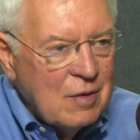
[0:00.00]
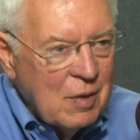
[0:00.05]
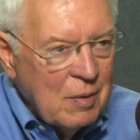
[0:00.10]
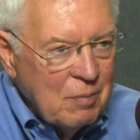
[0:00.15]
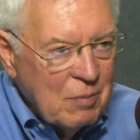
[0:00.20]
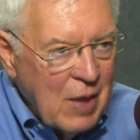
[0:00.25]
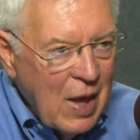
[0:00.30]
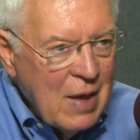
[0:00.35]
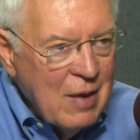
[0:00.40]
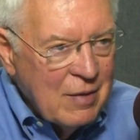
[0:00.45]

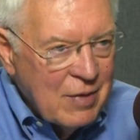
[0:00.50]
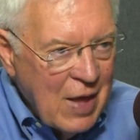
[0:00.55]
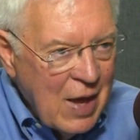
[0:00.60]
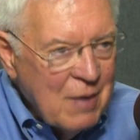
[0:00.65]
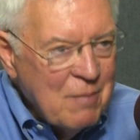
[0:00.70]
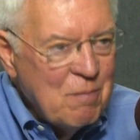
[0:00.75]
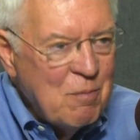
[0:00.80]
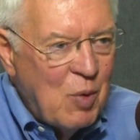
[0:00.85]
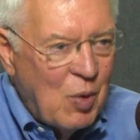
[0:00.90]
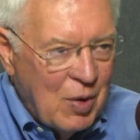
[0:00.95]
that
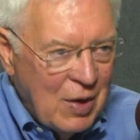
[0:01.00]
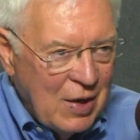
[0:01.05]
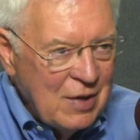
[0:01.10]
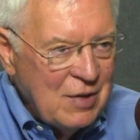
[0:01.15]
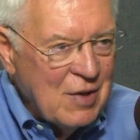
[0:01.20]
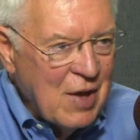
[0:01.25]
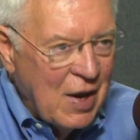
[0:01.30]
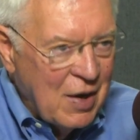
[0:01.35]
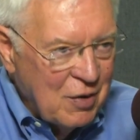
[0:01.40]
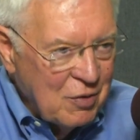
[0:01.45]
morning
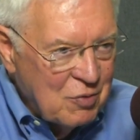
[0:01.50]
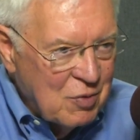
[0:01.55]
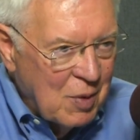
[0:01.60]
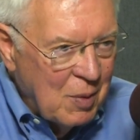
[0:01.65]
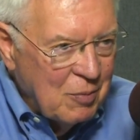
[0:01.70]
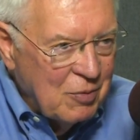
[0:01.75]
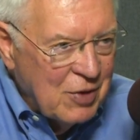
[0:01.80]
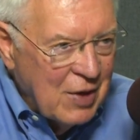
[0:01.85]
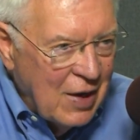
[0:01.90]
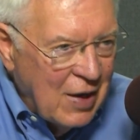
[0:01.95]
Donald
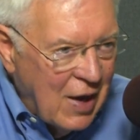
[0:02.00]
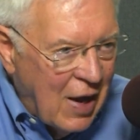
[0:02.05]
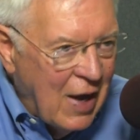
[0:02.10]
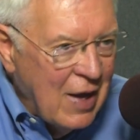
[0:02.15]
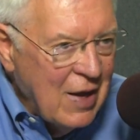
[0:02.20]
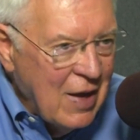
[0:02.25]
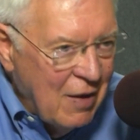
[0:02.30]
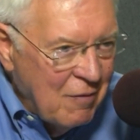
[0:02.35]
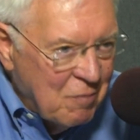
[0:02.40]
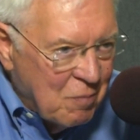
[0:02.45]
Trump said, I
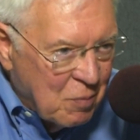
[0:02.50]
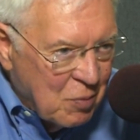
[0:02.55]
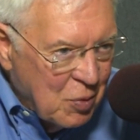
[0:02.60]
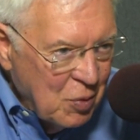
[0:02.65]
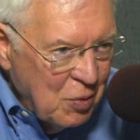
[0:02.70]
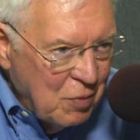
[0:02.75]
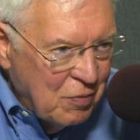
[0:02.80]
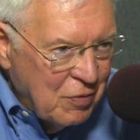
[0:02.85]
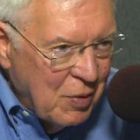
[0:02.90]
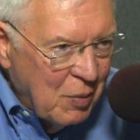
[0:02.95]
have
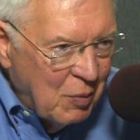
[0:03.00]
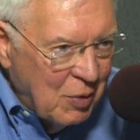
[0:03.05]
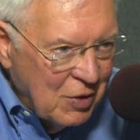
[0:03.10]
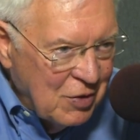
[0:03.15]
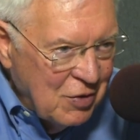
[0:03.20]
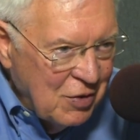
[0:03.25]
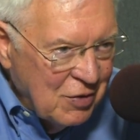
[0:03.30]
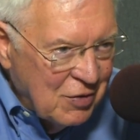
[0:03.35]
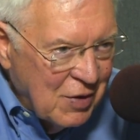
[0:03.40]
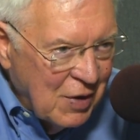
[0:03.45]
proof that what
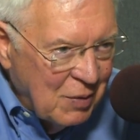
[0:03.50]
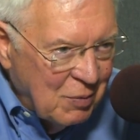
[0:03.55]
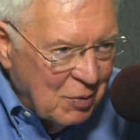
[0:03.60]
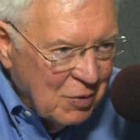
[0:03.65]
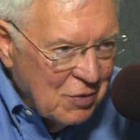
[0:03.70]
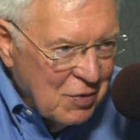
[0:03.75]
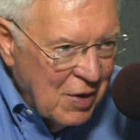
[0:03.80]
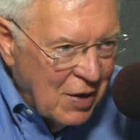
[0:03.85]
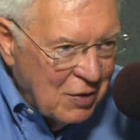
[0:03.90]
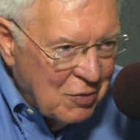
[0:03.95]
she said
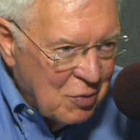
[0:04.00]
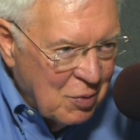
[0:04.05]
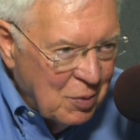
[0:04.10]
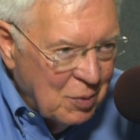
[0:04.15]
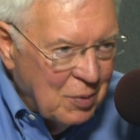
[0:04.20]
was not true.